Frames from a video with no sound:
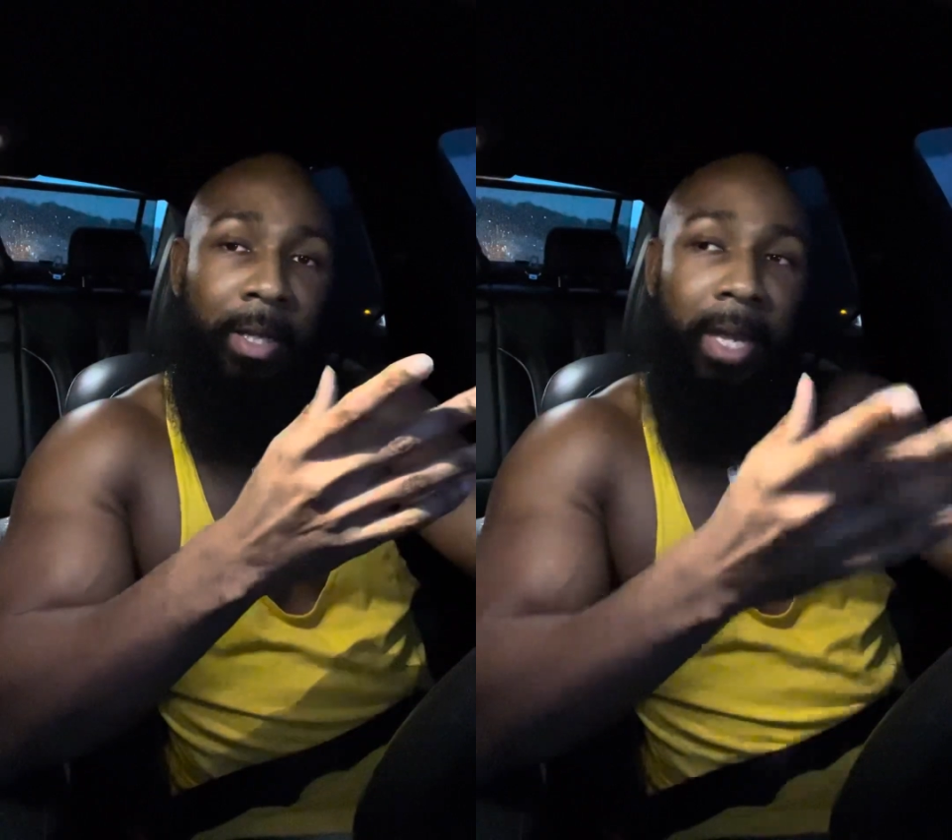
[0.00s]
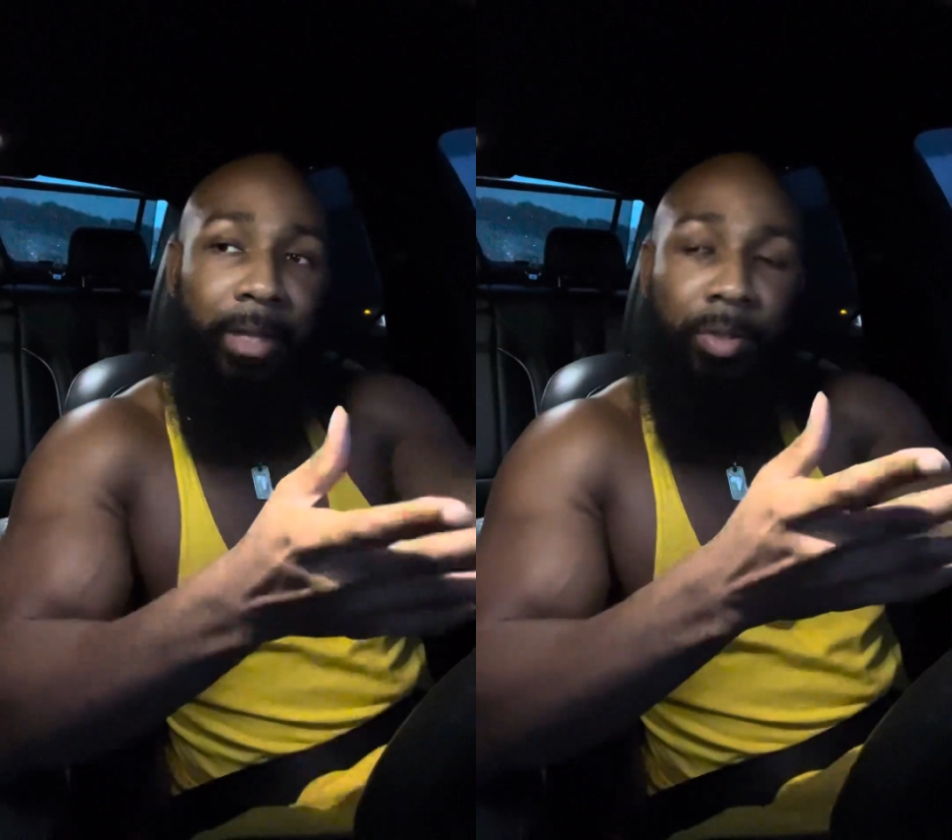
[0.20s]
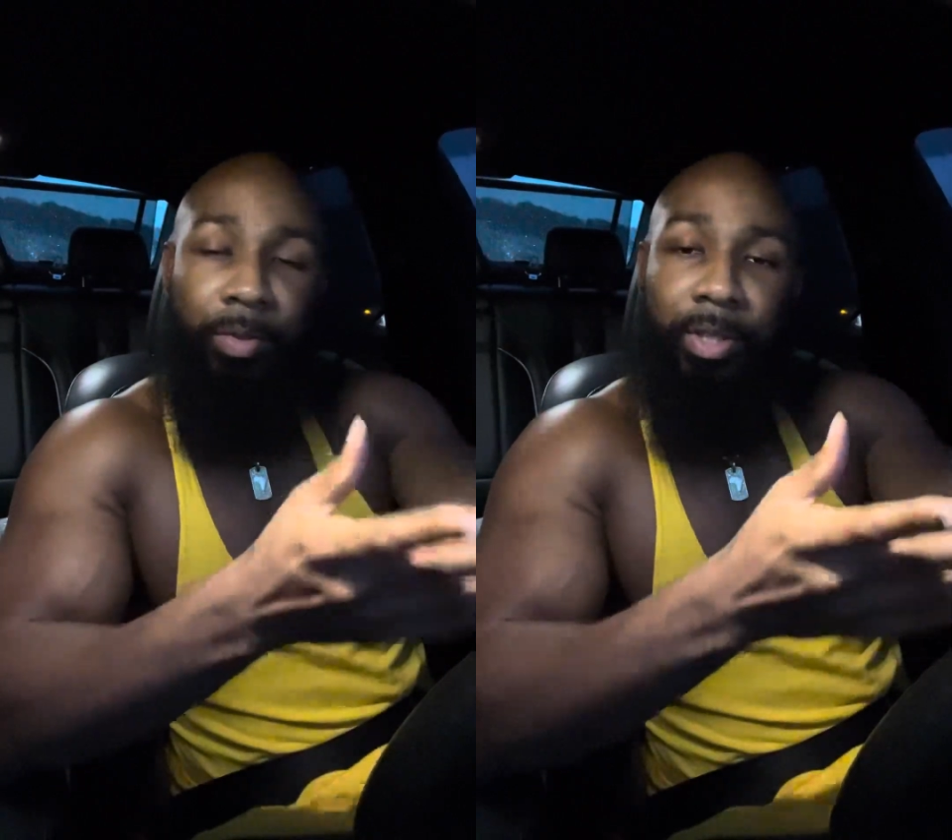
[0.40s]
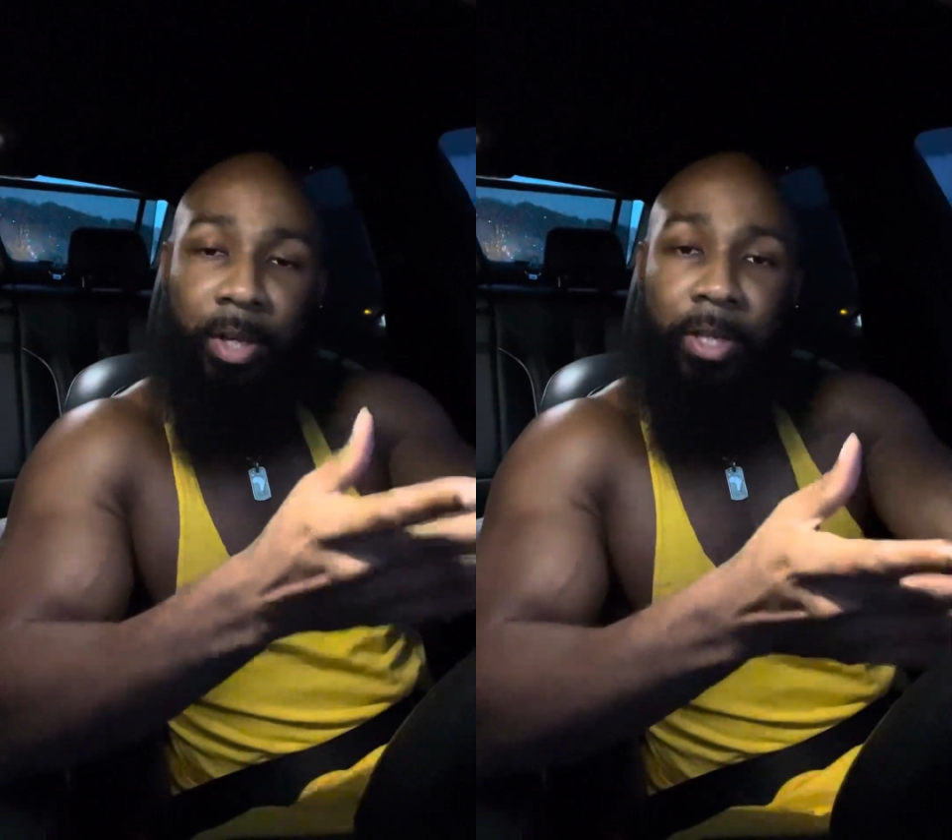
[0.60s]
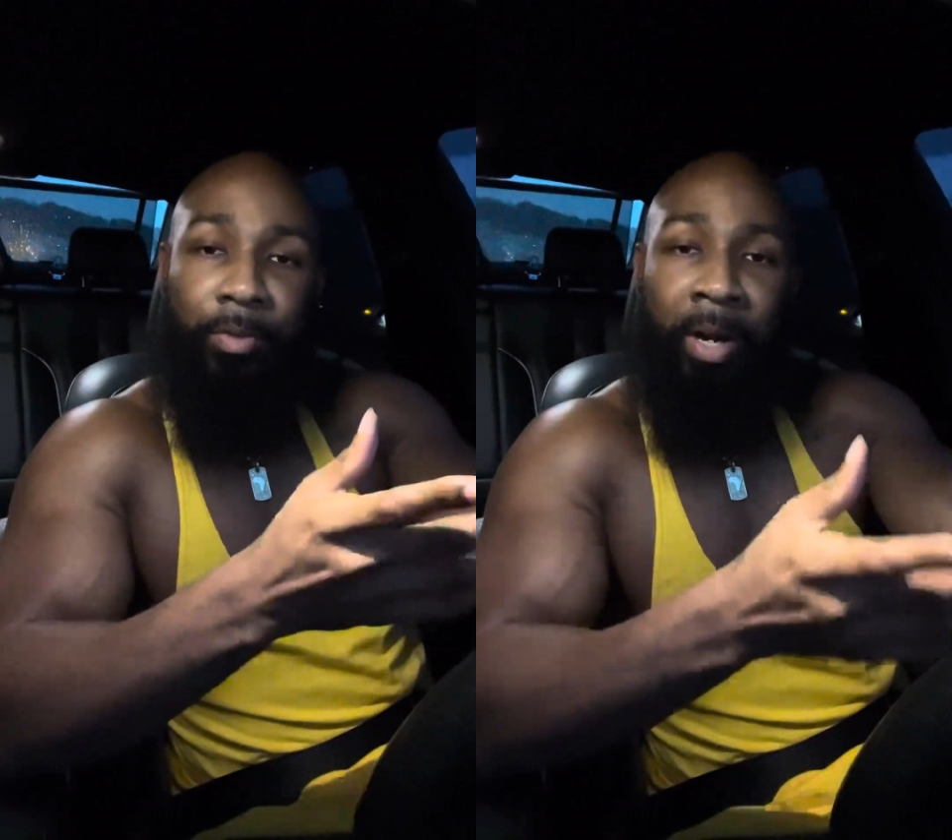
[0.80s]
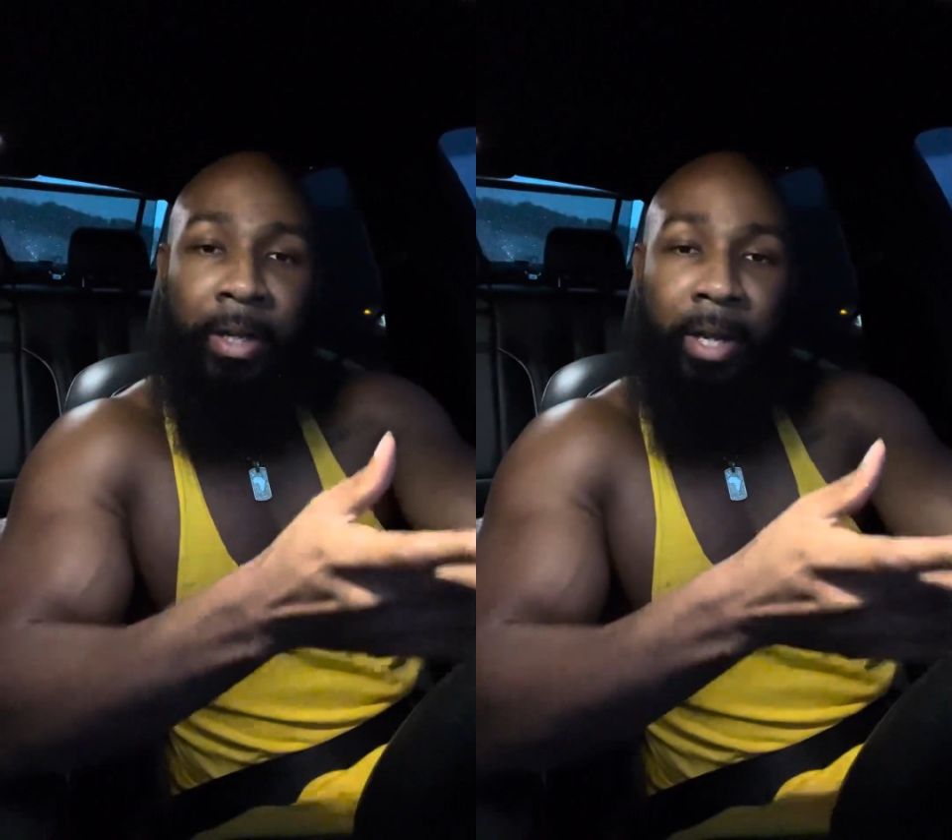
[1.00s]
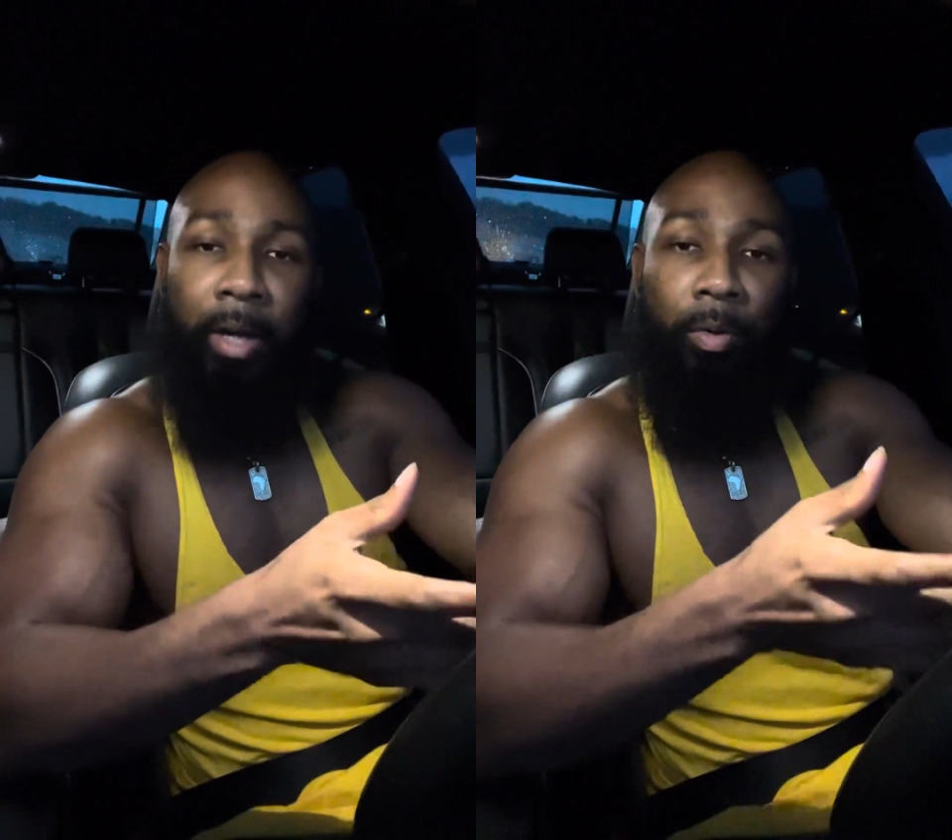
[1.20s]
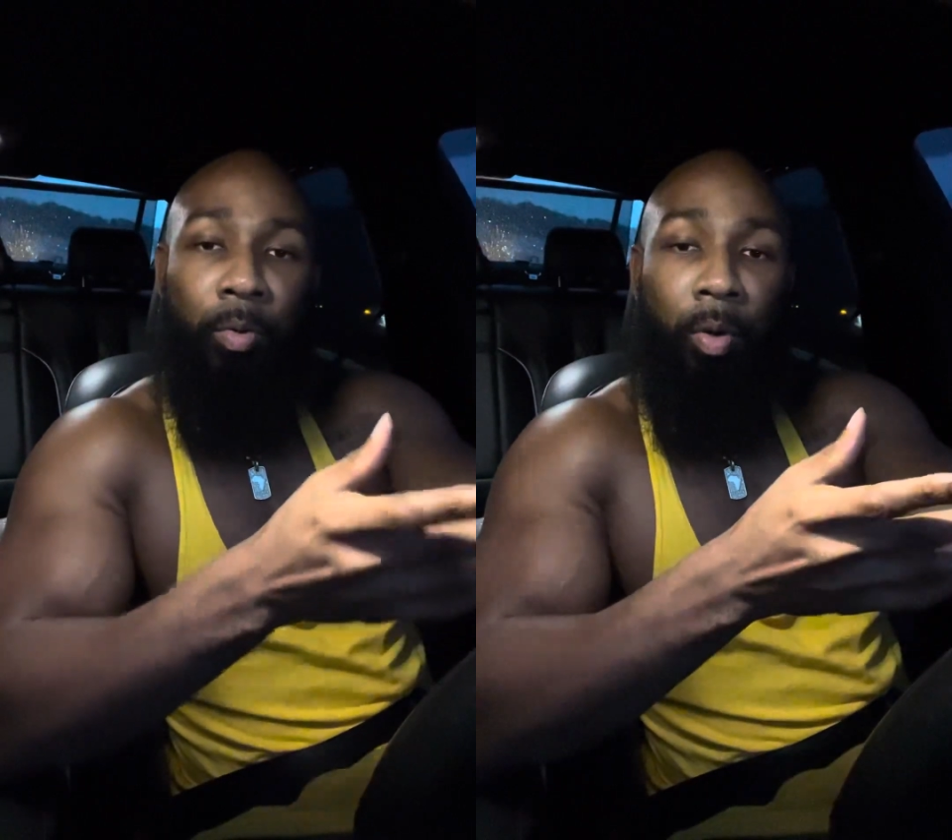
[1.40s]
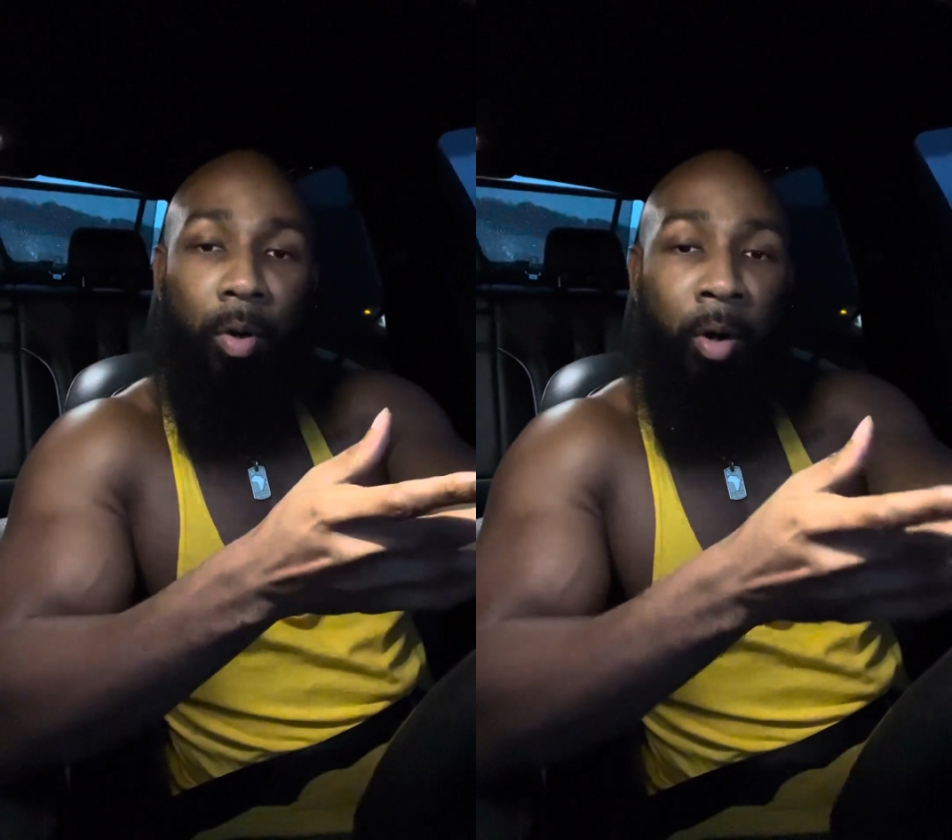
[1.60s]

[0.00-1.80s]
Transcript: they got 2 sons right now who